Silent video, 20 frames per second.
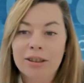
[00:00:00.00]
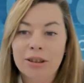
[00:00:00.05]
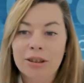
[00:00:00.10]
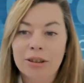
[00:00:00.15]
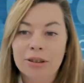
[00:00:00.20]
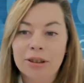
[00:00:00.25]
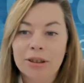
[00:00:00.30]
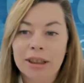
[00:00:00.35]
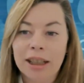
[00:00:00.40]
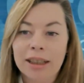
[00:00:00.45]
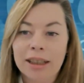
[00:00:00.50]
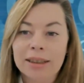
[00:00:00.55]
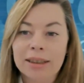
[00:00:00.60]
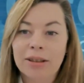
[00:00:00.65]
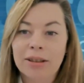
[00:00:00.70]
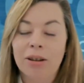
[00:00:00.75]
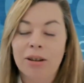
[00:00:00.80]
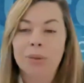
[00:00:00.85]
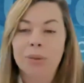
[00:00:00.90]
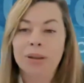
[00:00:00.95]
So the
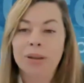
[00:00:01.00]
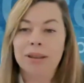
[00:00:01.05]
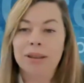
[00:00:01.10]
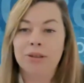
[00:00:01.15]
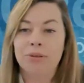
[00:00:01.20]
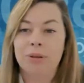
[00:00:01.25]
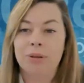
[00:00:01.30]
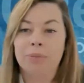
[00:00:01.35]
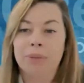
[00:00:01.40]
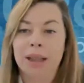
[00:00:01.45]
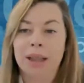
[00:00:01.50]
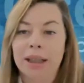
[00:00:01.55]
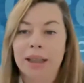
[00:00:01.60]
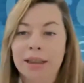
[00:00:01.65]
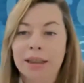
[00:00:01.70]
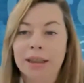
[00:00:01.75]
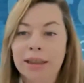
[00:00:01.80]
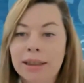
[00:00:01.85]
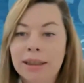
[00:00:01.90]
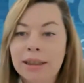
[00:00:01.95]
next comment is from
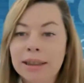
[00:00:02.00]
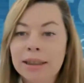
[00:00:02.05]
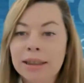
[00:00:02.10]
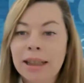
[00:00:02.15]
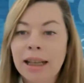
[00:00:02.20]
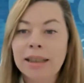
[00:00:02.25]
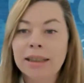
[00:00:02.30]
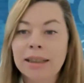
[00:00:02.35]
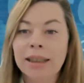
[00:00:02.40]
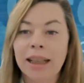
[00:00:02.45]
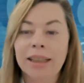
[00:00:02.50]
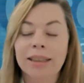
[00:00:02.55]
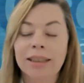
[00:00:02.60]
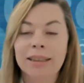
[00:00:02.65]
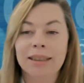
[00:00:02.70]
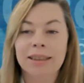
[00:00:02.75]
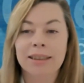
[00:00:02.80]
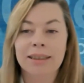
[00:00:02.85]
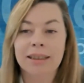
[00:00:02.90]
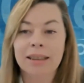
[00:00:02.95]
Dennis.
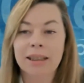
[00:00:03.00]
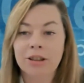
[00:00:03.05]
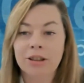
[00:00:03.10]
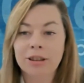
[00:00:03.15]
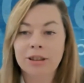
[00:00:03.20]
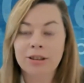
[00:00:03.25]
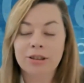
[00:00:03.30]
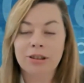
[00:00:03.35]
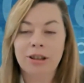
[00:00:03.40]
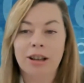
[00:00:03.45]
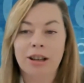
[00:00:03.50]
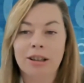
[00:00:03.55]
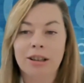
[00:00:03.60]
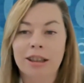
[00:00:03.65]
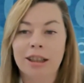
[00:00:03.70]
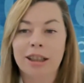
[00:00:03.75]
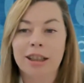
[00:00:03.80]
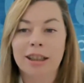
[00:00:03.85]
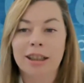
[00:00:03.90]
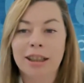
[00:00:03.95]
Dennis is a current
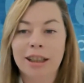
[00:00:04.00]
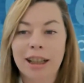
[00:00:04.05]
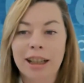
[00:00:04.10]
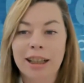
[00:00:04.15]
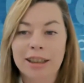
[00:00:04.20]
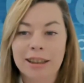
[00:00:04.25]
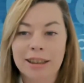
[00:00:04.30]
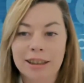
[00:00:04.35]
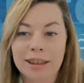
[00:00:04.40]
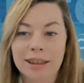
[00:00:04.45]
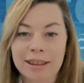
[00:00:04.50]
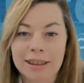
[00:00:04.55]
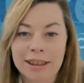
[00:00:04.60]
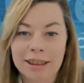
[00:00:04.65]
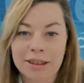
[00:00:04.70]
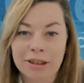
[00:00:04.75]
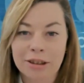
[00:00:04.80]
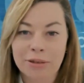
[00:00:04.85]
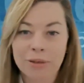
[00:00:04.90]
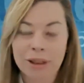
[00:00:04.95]
scholar at the
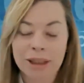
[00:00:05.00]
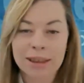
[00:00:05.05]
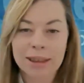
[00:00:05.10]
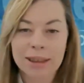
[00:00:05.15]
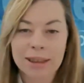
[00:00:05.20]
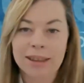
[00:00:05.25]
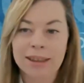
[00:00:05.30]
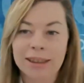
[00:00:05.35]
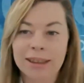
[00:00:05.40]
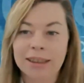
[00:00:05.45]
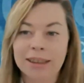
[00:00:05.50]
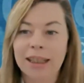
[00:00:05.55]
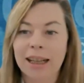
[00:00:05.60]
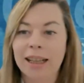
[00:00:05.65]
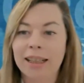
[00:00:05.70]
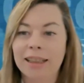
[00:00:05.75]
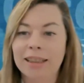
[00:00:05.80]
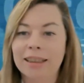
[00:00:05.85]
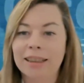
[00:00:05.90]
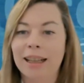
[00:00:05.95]
Center of Excellence in
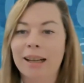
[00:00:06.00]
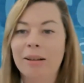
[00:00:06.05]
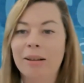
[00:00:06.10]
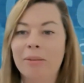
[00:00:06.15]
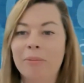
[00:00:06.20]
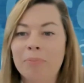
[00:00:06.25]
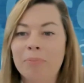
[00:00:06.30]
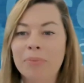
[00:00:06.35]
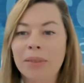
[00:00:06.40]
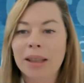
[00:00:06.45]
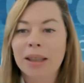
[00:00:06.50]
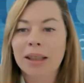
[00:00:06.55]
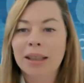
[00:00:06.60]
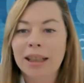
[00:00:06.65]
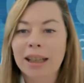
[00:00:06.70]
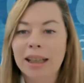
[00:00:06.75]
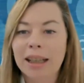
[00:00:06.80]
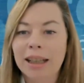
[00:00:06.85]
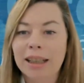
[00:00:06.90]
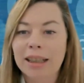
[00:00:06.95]
Canada,
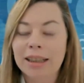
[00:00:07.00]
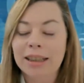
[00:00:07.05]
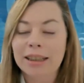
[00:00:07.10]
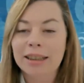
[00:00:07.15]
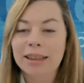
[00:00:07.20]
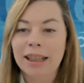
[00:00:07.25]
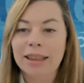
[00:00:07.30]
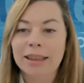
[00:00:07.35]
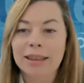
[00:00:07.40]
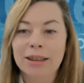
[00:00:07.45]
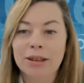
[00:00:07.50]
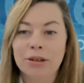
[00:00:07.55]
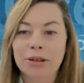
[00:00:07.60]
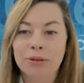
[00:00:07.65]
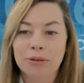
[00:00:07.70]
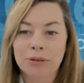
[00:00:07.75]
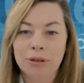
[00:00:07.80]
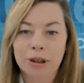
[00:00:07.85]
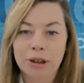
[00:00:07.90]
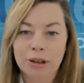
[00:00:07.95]
and he thanks
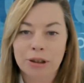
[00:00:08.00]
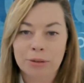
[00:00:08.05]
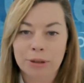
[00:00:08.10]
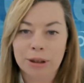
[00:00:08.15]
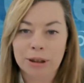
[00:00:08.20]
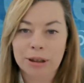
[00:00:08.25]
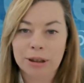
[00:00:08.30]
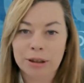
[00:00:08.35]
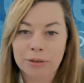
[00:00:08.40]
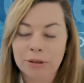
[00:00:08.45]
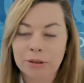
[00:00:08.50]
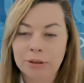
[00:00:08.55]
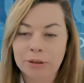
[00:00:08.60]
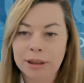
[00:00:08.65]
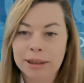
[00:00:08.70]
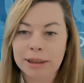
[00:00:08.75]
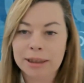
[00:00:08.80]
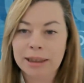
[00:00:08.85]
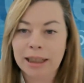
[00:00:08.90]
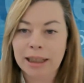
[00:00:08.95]
you for your wonderful
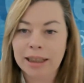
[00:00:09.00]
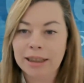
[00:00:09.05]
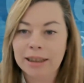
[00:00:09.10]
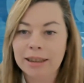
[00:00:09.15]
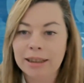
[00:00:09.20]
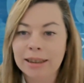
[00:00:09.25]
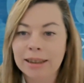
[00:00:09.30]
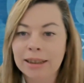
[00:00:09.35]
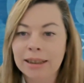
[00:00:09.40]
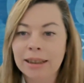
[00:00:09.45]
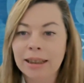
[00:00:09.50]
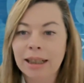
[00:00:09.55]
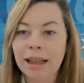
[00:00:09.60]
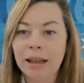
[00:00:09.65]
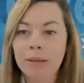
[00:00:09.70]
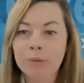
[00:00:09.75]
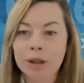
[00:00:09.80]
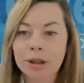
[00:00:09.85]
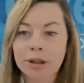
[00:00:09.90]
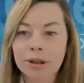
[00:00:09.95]
insights.
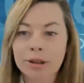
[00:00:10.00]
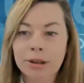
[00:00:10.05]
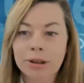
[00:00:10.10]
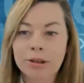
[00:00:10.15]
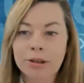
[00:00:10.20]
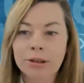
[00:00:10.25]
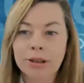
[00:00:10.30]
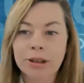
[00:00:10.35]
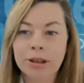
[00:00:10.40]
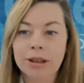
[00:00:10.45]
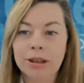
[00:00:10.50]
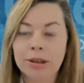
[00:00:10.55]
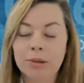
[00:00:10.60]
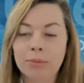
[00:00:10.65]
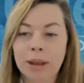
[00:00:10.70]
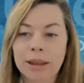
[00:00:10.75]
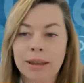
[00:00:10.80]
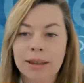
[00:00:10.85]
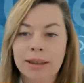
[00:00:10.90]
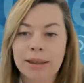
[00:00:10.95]
I'm just curious,
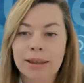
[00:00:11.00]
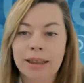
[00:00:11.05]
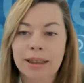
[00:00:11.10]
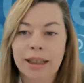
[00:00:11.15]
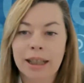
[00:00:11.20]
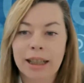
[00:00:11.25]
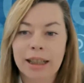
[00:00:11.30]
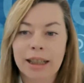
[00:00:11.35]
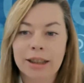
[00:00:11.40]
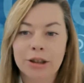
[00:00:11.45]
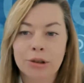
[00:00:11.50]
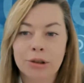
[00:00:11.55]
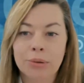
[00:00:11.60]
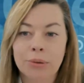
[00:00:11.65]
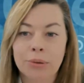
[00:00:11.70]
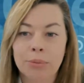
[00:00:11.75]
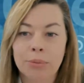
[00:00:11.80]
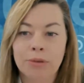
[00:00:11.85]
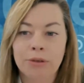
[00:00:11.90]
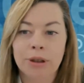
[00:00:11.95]
what is the age
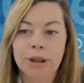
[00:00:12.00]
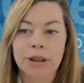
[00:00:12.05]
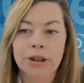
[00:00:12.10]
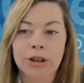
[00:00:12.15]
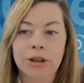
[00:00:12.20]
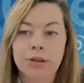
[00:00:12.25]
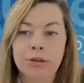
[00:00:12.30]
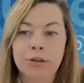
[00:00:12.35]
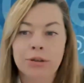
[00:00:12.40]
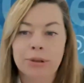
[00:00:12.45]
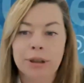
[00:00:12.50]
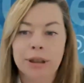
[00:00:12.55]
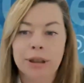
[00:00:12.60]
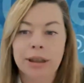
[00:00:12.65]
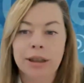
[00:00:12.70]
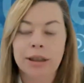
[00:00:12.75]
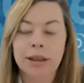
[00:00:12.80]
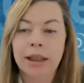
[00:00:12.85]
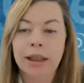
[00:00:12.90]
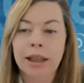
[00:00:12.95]
group for the
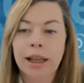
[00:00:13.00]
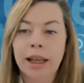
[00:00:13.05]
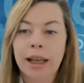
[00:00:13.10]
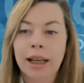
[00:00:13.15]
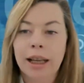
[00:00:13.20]
children,